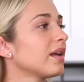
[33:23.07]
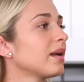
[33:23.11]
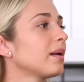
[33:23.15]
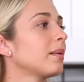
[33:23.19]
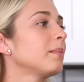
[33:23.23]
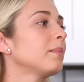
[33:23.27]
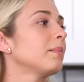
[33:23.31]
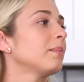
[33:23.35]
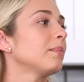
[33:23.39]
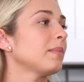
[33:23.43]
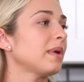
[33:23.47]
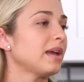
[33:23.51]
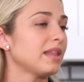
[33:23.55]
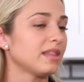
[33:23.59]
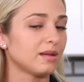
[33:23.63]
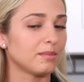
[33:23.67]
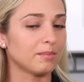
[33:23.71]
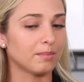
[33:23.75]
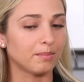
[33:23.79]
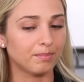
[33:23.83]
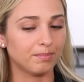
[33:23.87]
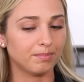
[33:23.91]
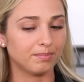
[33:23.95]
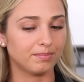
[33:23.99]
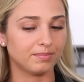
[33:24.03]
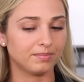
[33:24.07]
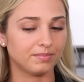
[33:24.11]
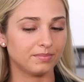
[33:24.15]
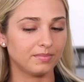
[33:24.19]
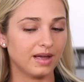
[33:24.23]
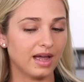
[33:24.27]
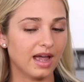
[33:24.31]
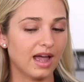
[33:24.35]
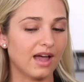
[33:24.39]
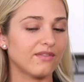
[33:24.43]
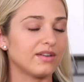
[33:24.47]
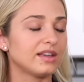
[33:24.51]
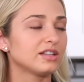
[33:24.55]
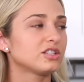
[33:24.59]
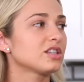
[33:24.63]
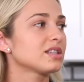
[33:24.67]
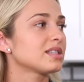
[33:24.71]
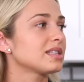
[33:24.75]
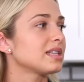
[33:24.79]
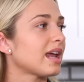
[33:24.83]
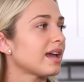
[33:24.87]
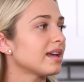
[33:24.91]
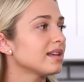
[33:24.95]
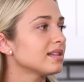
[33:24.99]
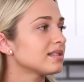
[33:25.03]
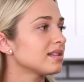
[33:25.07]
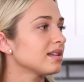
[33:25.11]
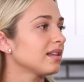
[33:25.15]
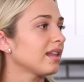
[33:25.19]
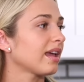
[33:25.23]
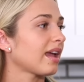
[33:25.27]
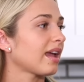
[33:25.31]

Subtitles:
like, and then it's just nice to